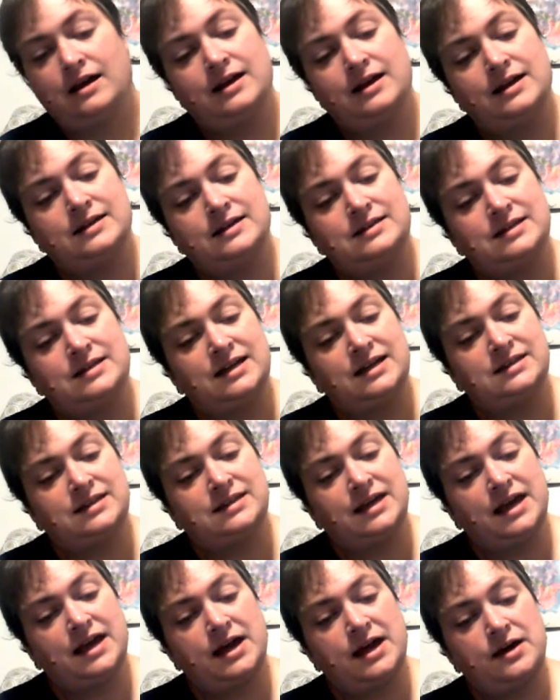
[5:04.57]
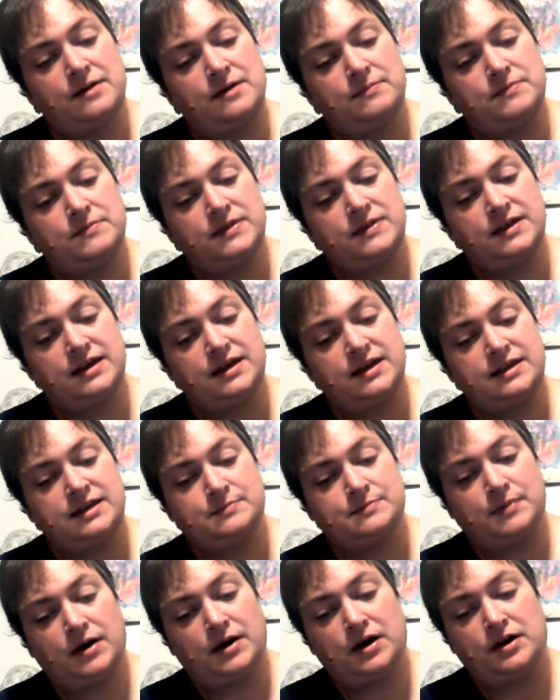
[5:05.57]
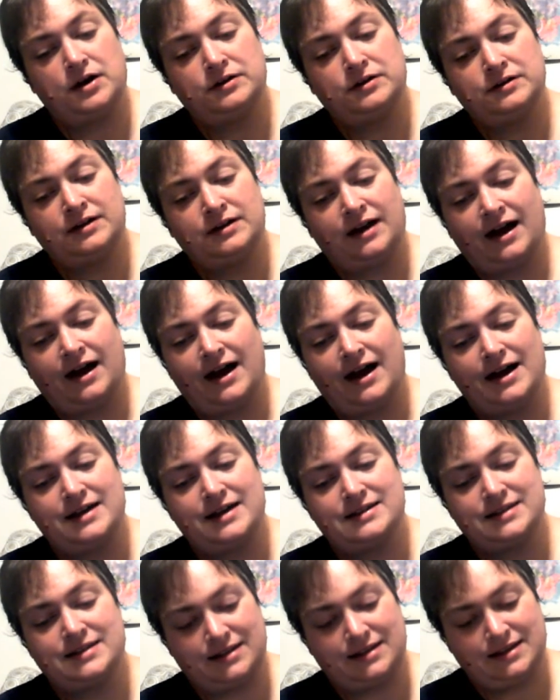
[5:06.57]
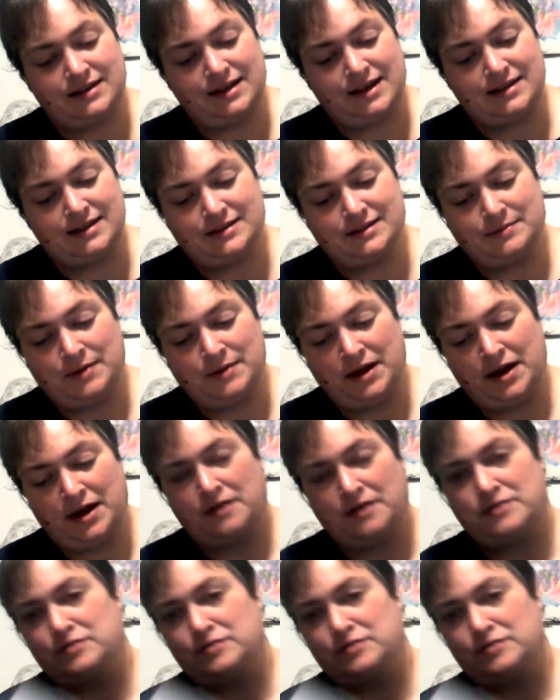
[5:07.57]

It says help these bald guys get some hair, and